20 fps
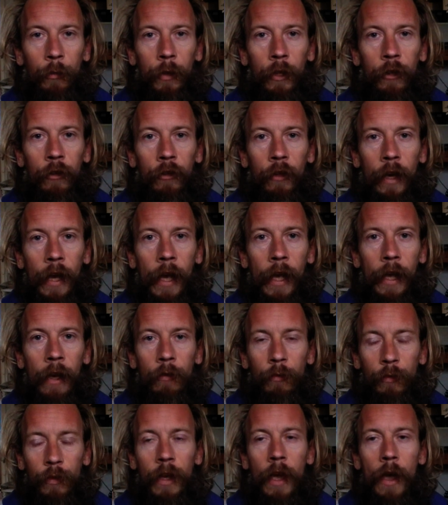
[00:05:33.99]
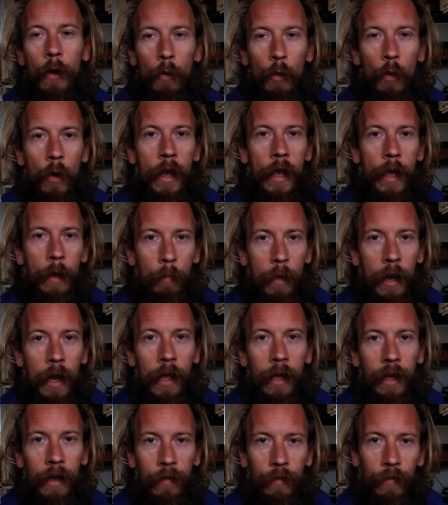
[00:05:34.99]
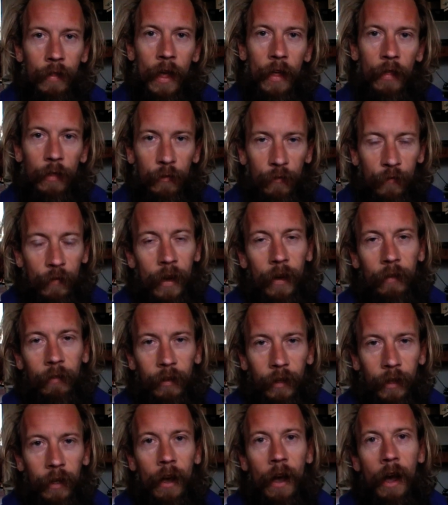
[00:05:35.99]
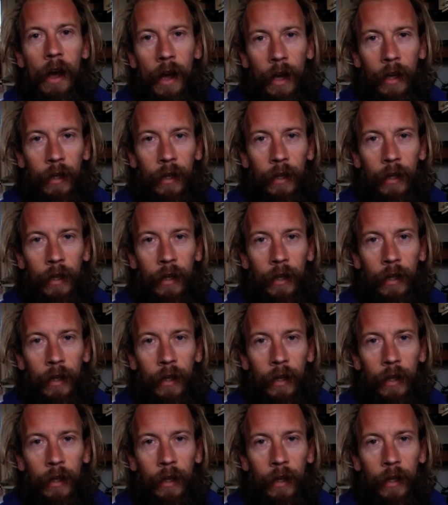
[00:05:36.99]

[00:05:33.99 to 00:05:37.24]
We share, yeah, we believe that the favourite car